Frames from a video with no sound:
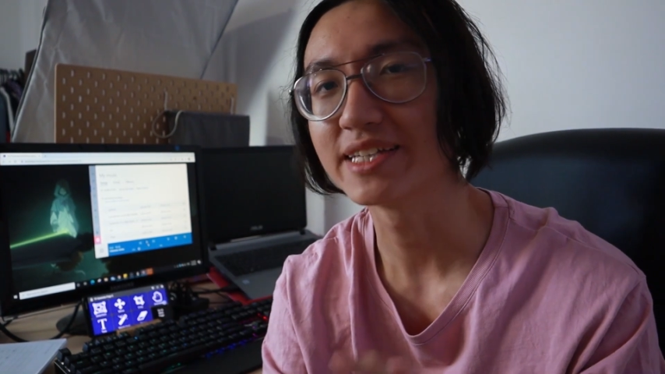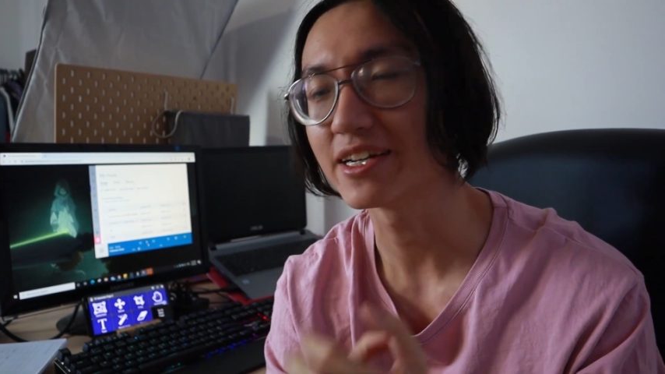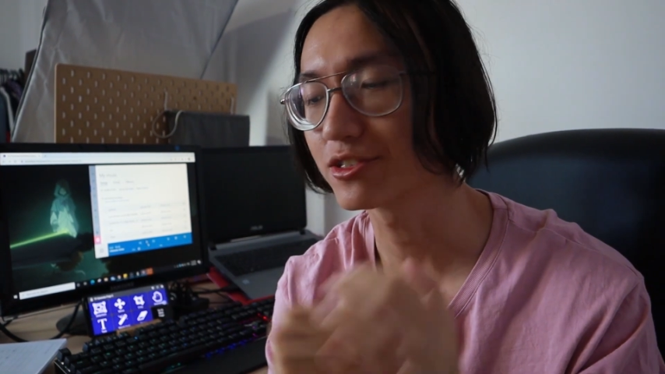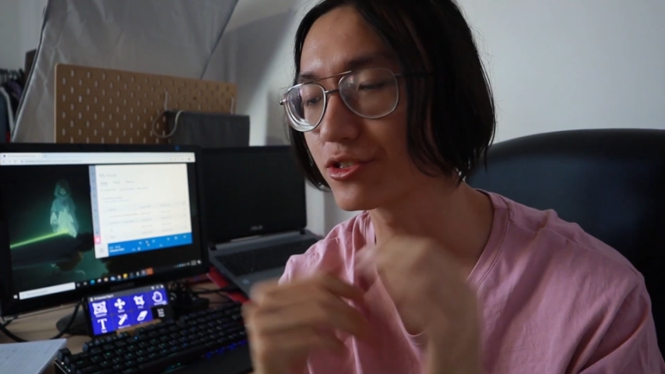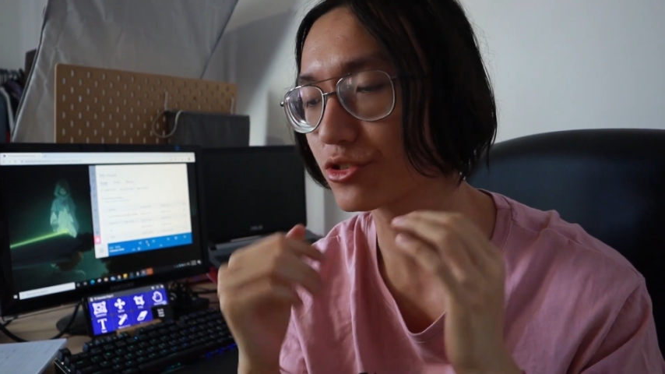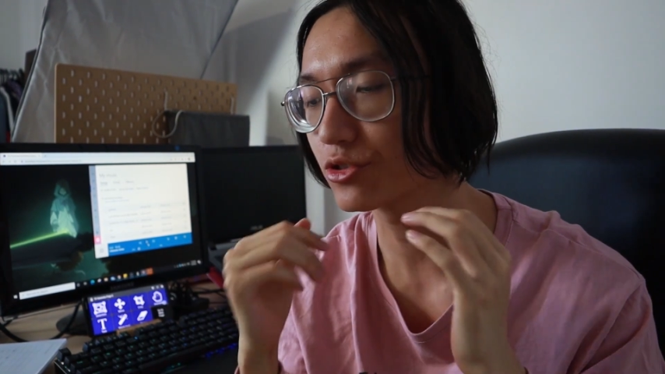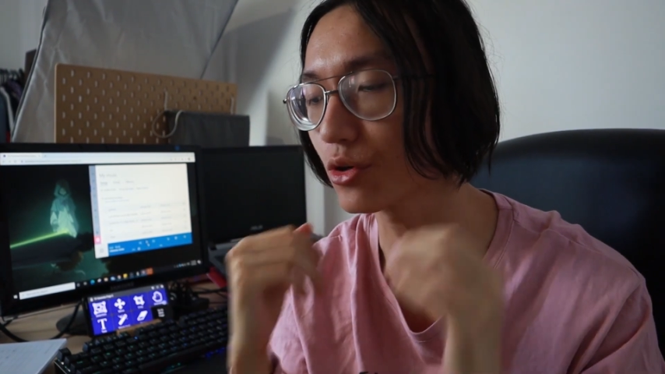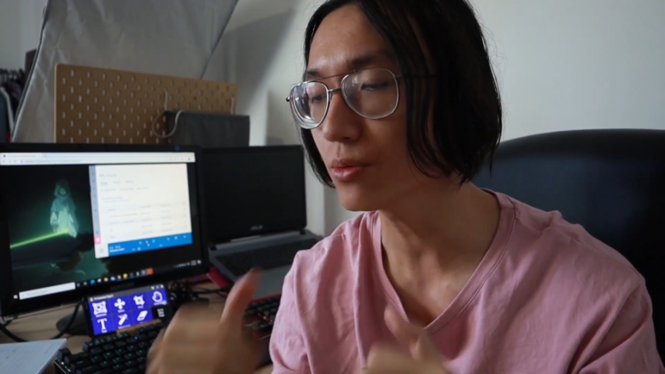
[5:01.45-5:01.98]

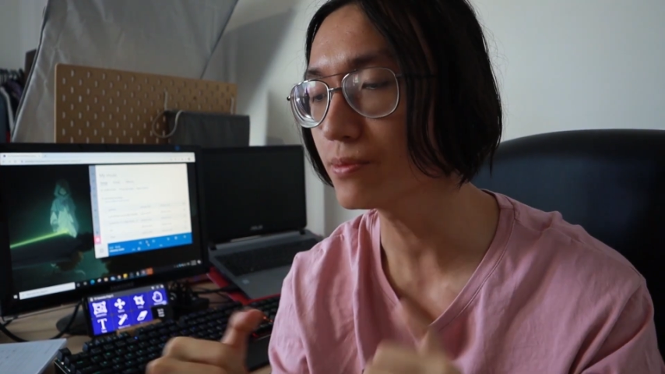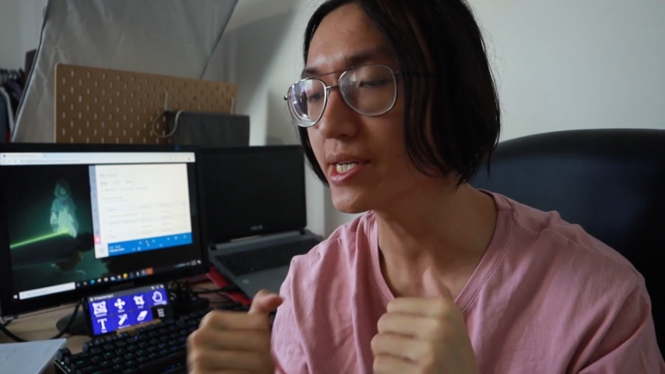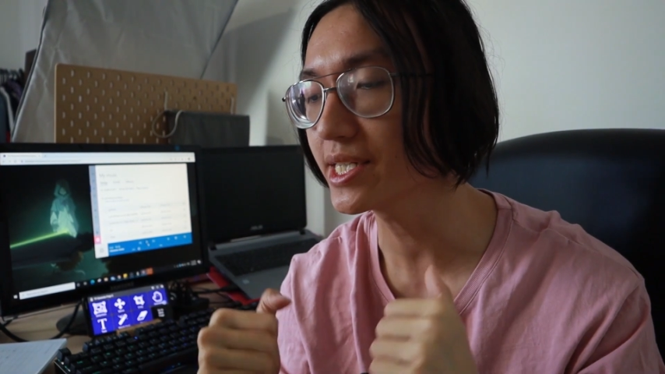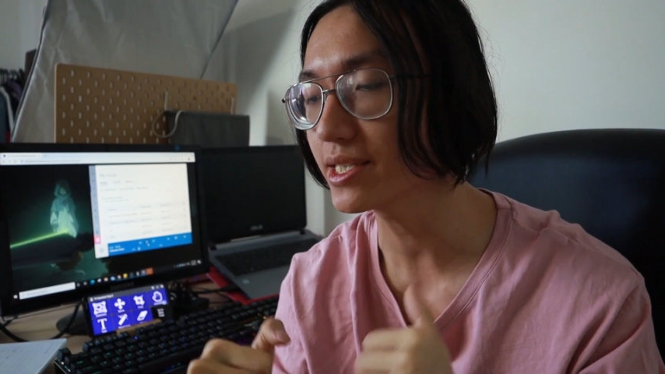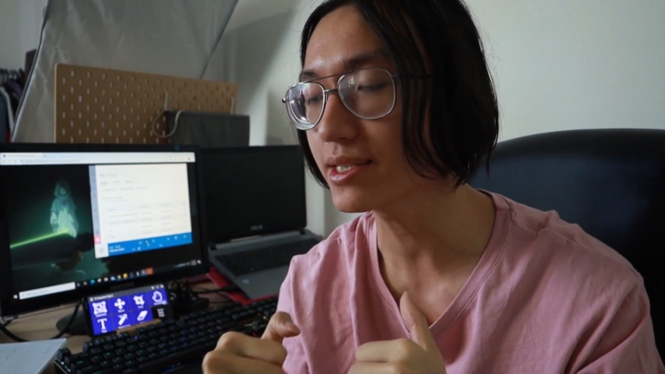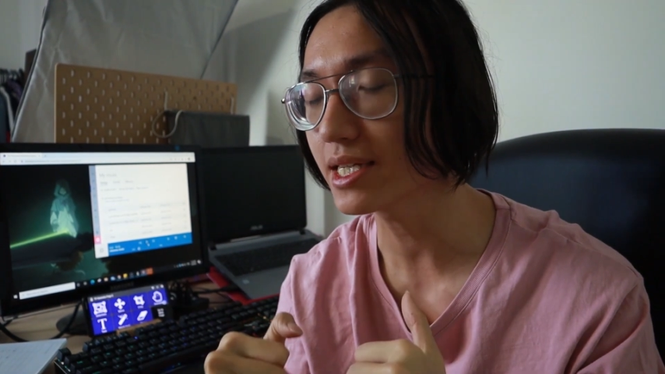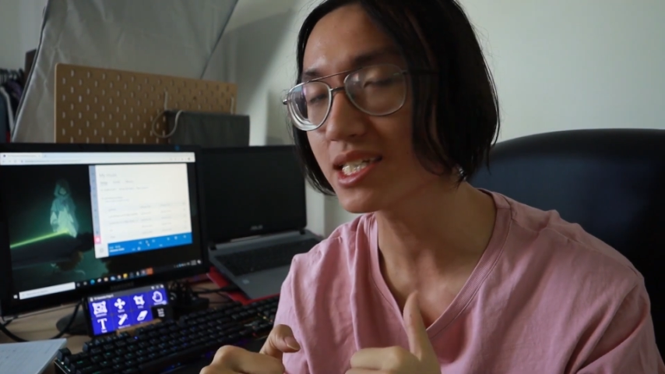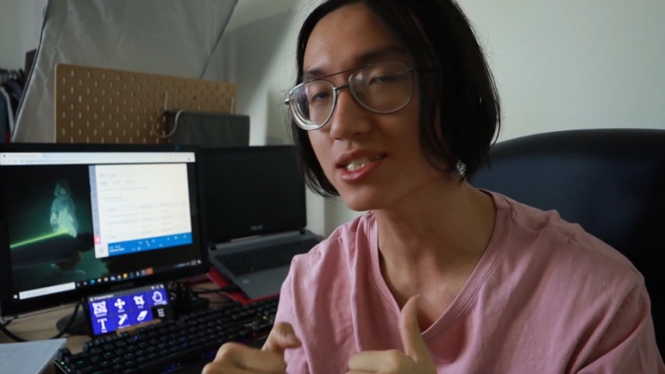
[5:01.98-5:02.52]
There's so
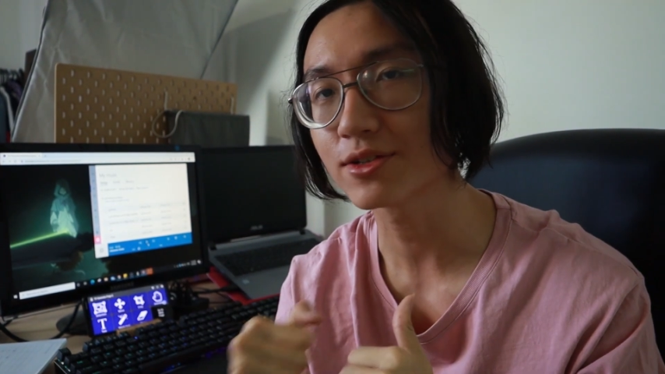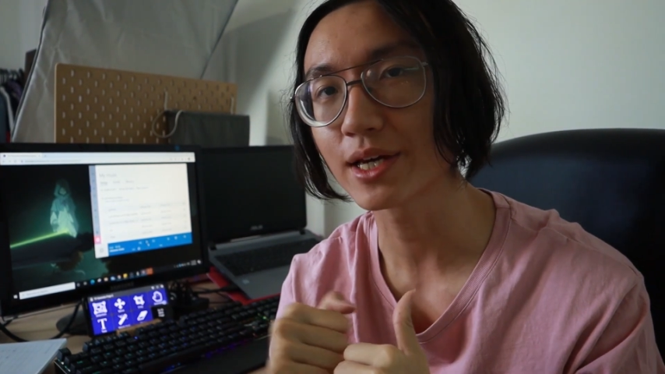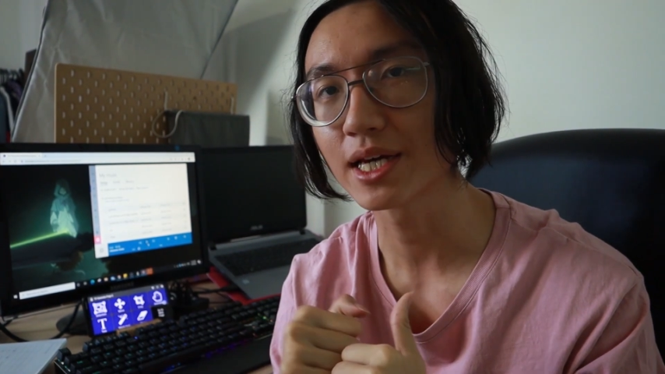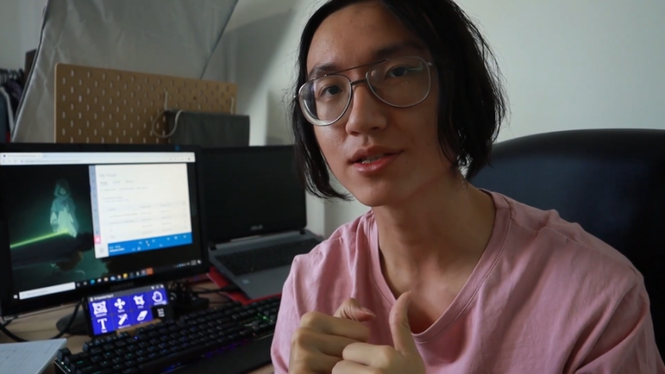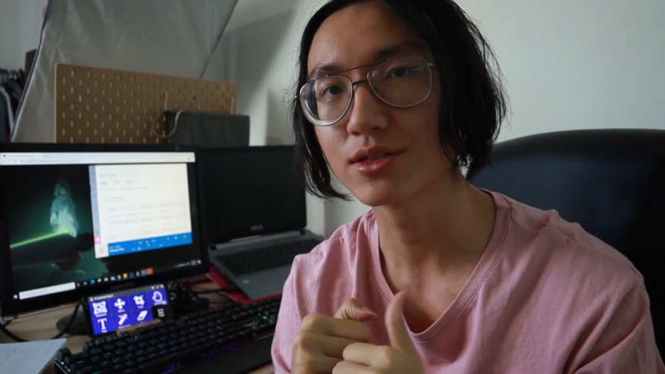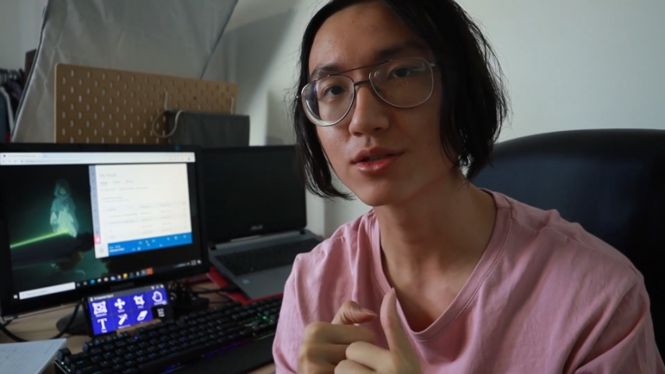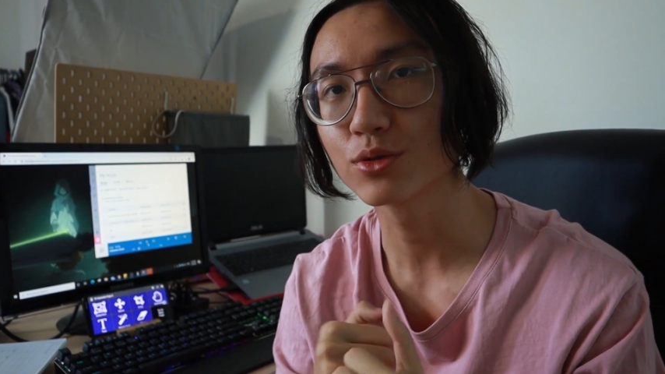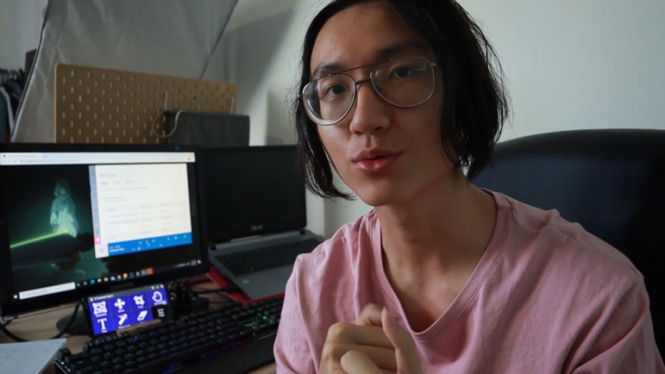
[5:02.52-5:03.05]
many things you
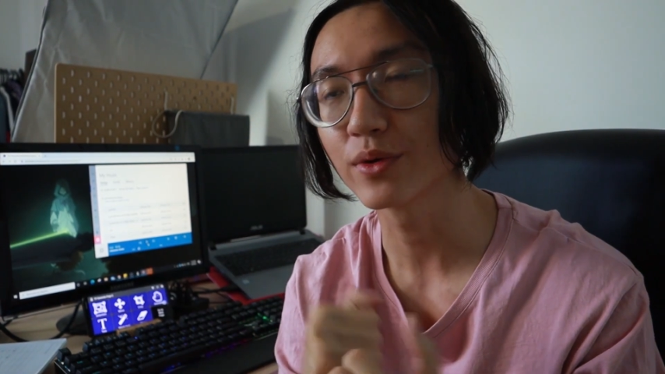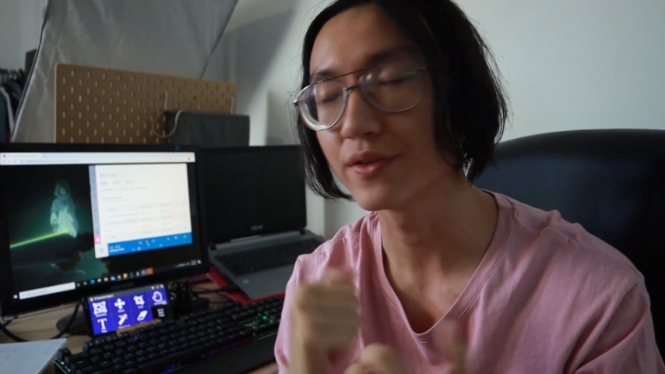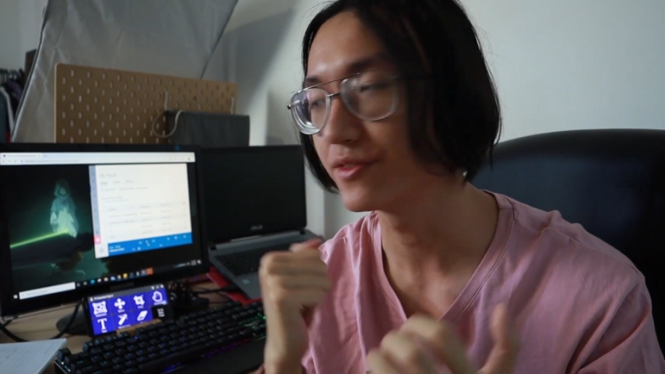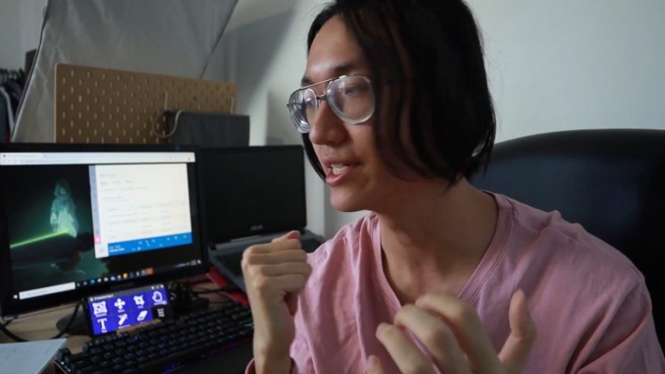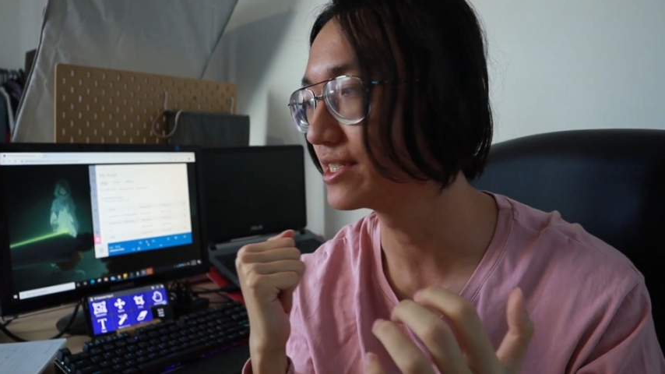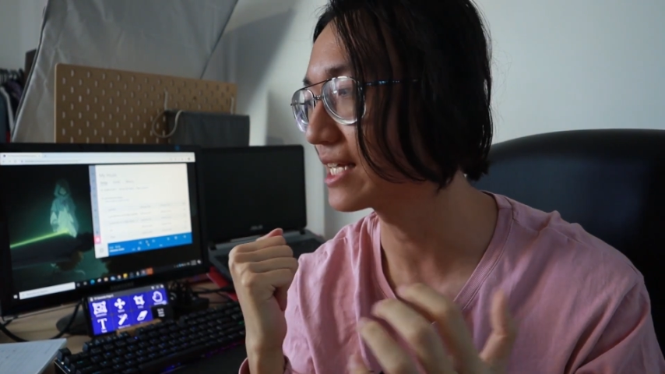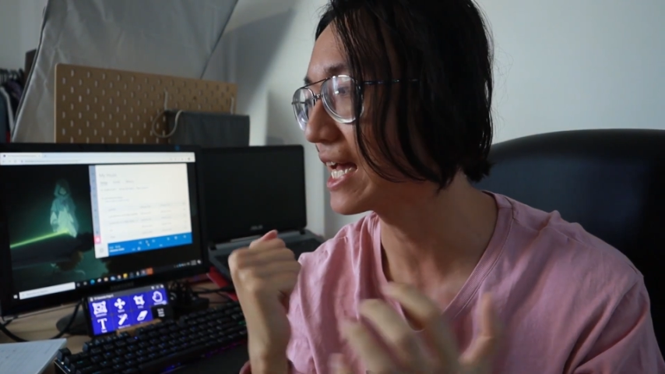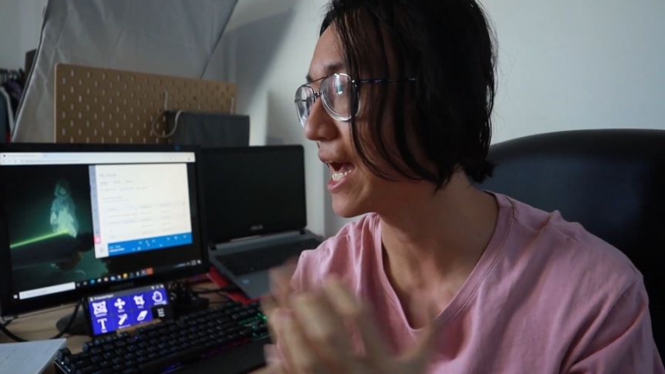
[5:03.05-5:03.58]
can do with
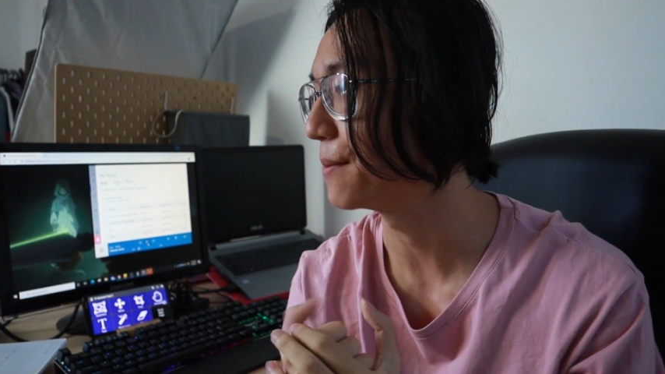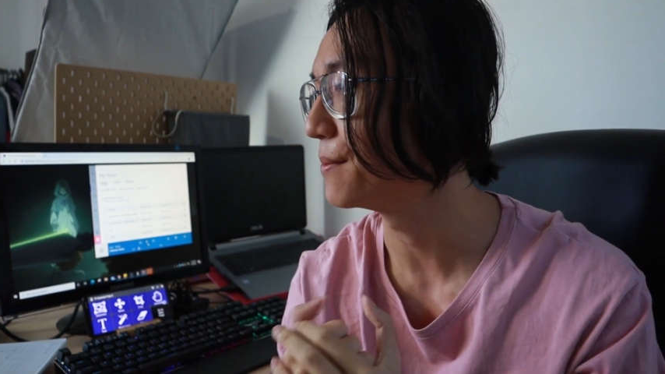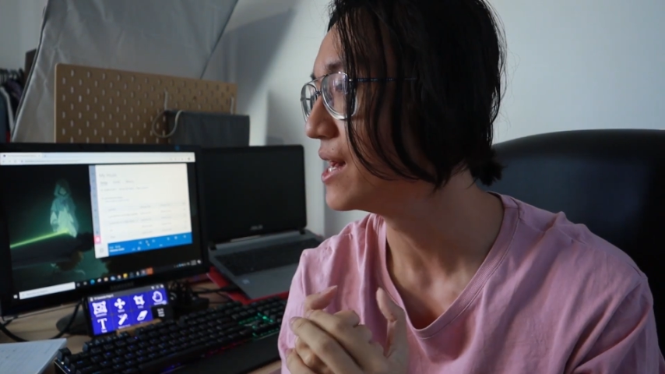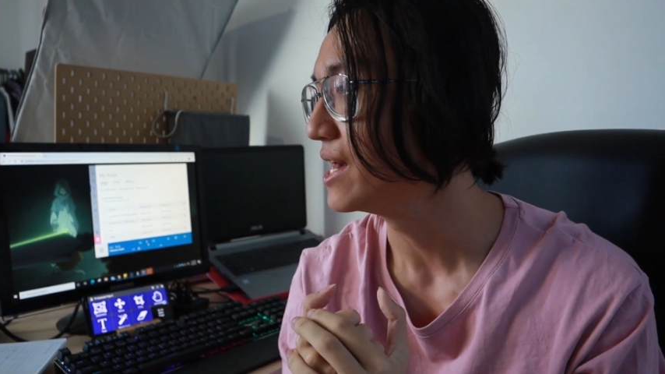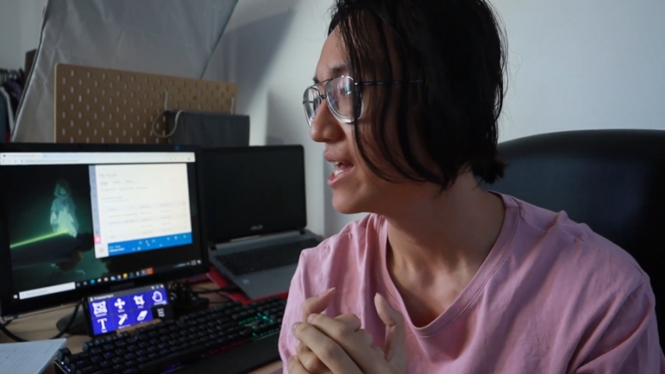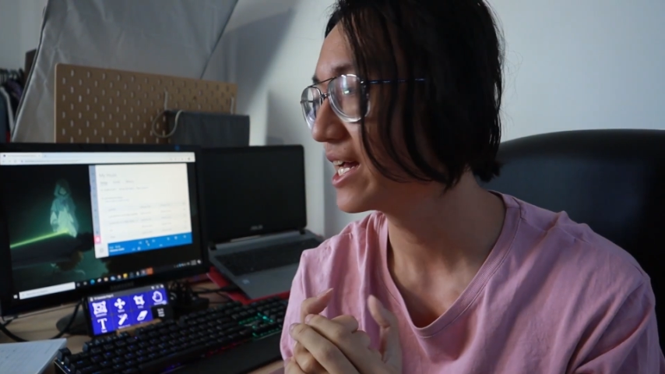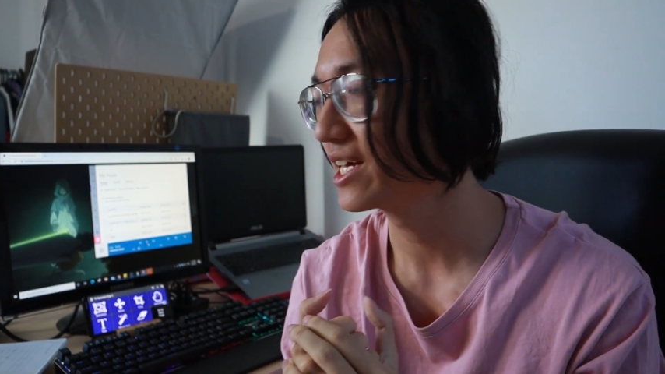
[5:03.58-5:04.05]
this app.